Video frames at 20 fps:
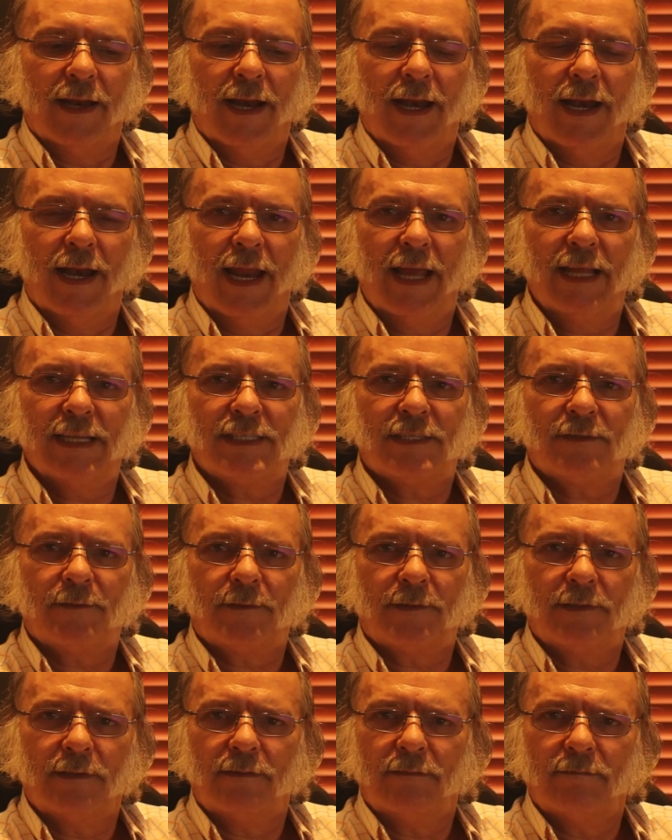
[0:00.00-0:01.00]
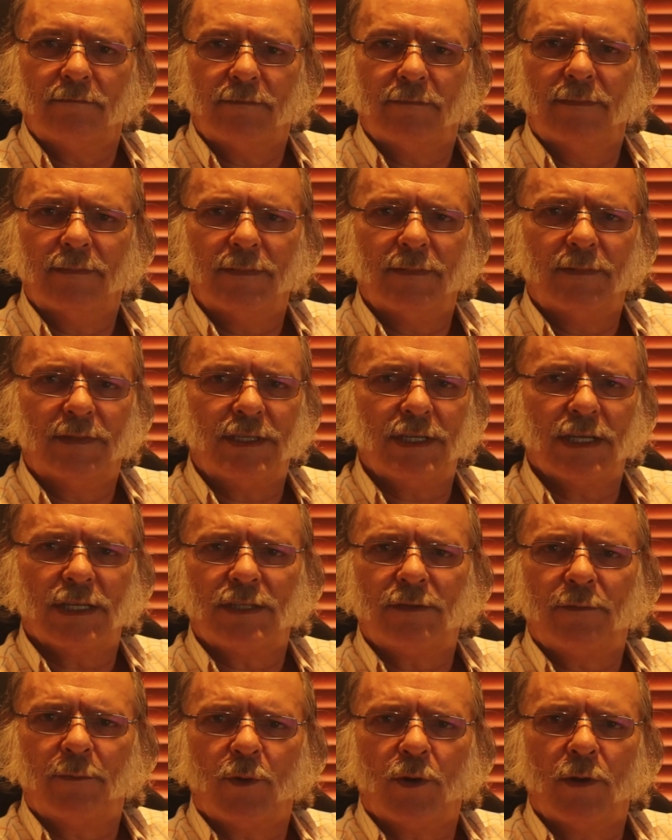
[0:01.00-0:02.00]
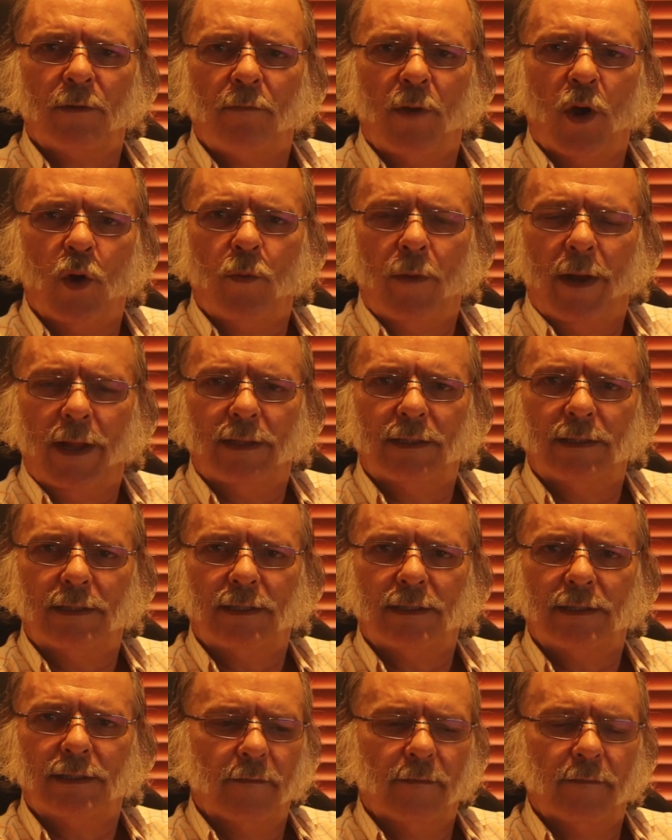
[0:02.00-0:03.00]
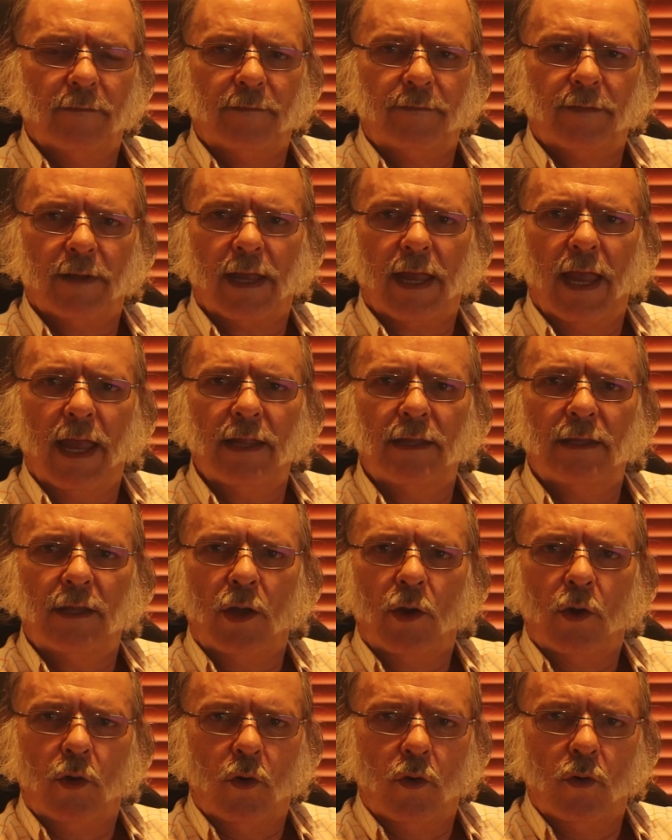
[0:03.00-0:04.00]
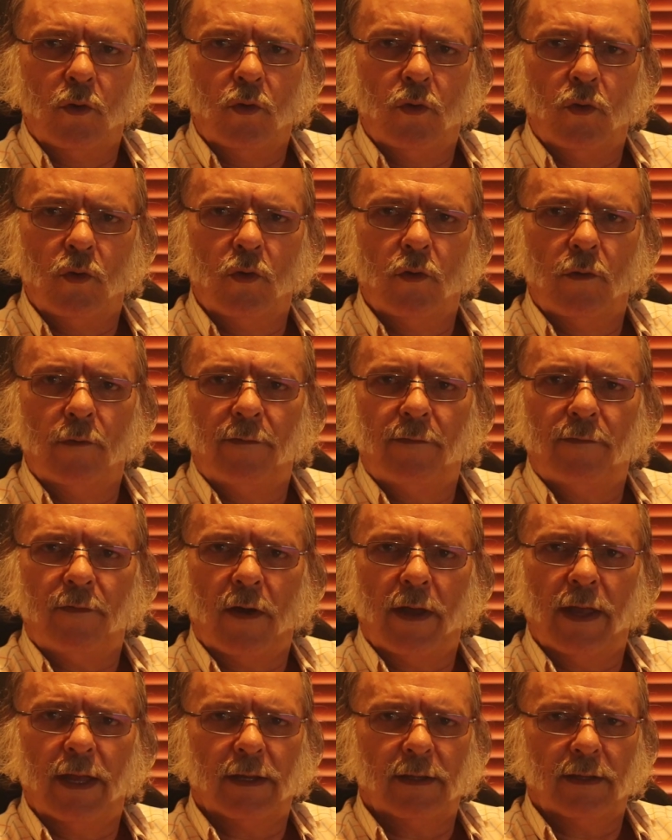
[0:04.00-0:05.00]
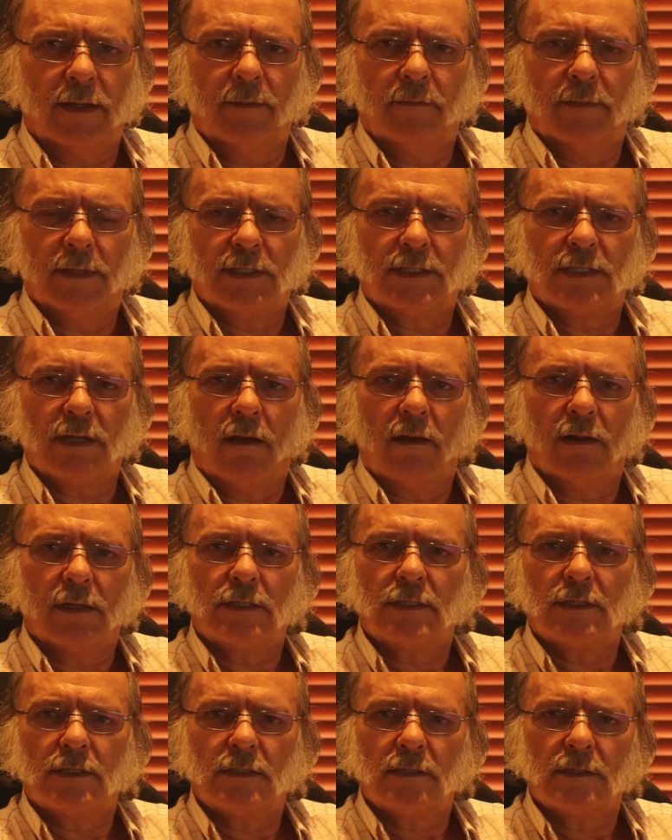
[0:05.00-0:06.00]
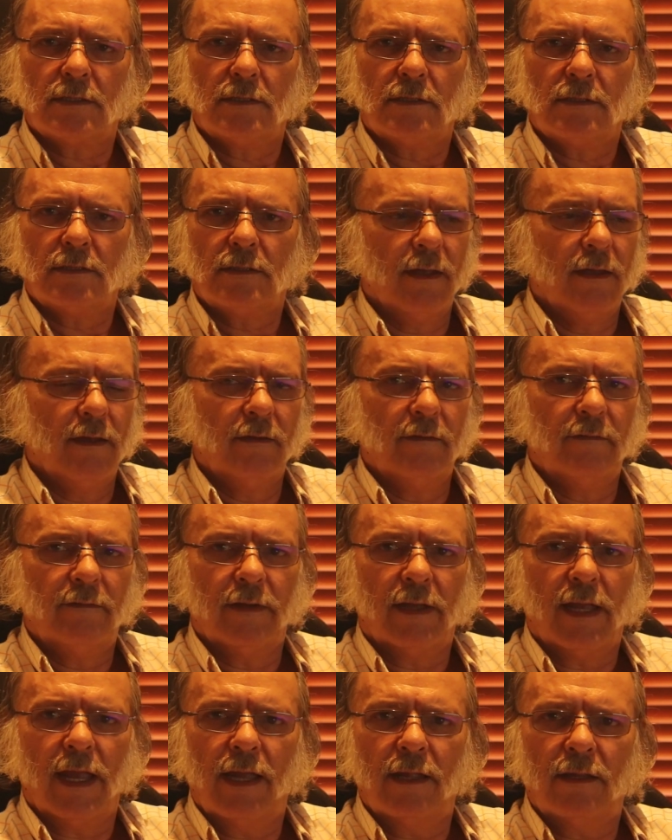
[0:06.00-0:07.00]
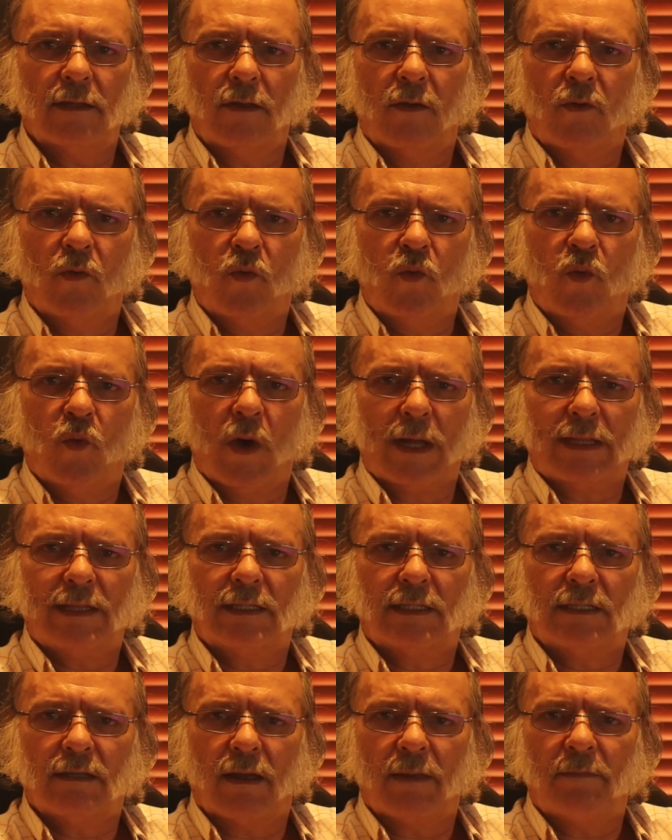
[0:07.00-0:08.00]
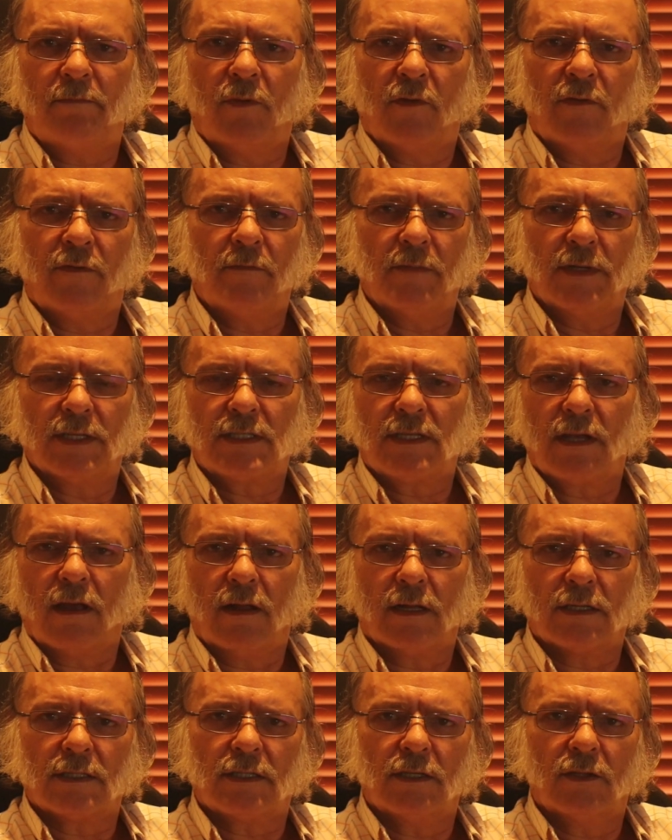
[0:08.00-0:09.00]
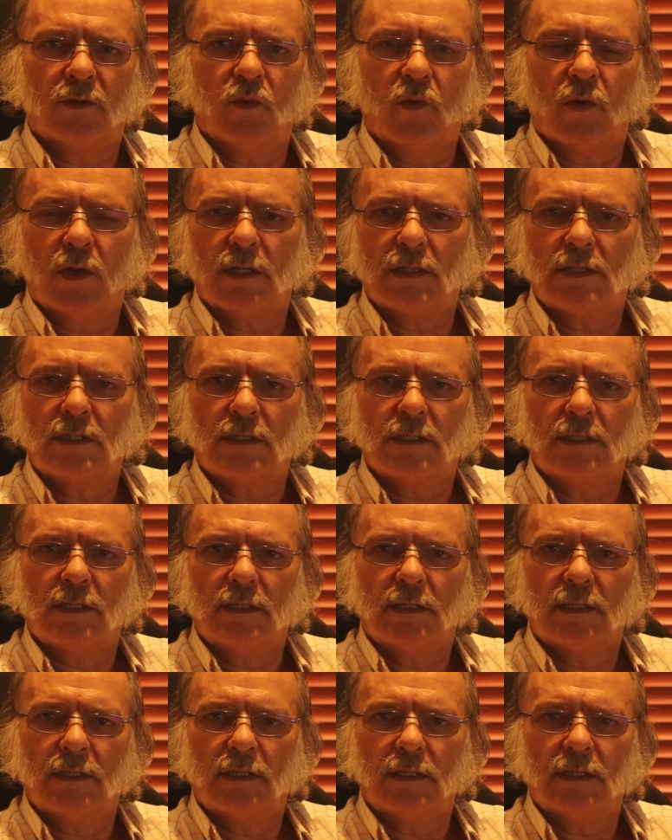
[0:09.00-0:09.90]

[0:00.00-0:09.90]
Let's just for a moment forget who fired the missiles. Forget what type of missiles it was.